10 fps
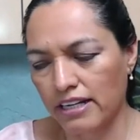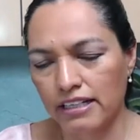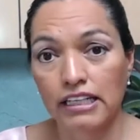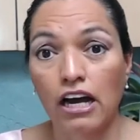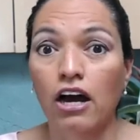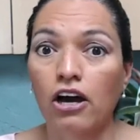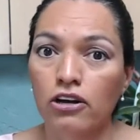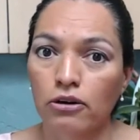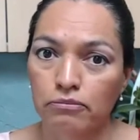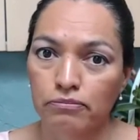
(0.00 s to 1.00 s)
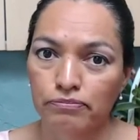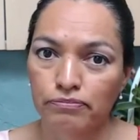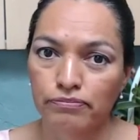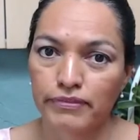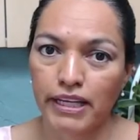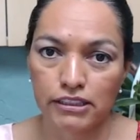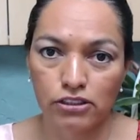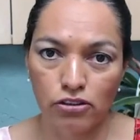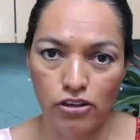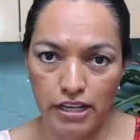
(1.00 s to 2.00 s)
And I say, oh no, that's
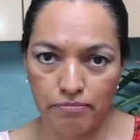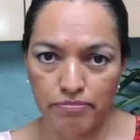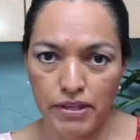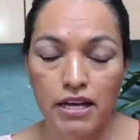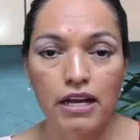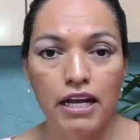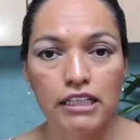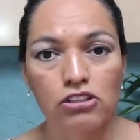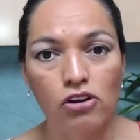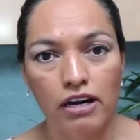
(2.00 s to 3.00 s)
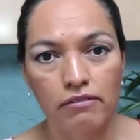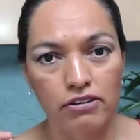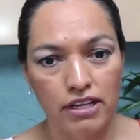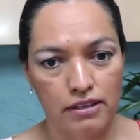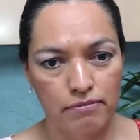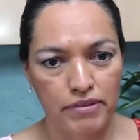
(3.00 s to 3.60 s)
not okay. Let's talk about it.